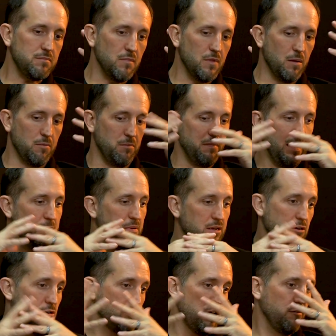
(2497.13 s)
But maybe
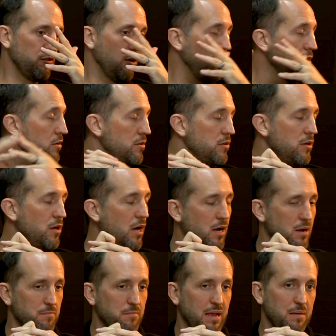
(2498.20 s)
you're
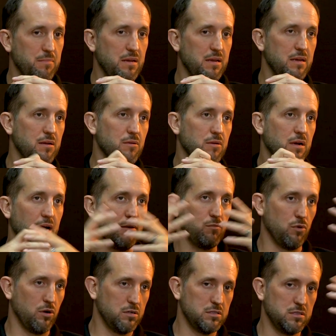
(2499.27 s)
self-taught. Maybe, God
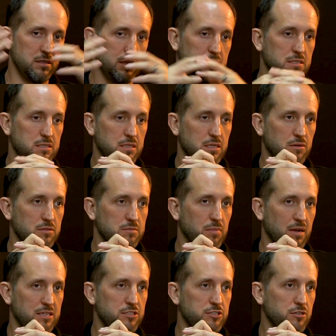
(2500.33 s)
has
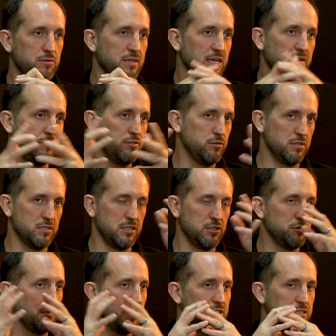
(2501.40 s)
blessed you and gifted you in a
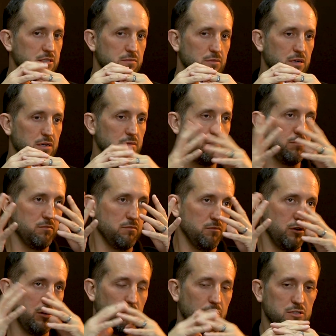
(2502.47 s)
situation where
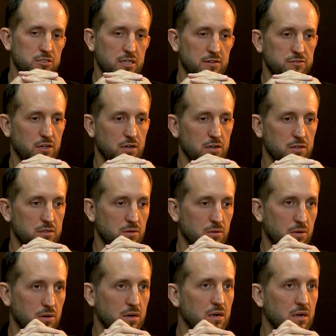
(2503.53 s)
you are self-taught, or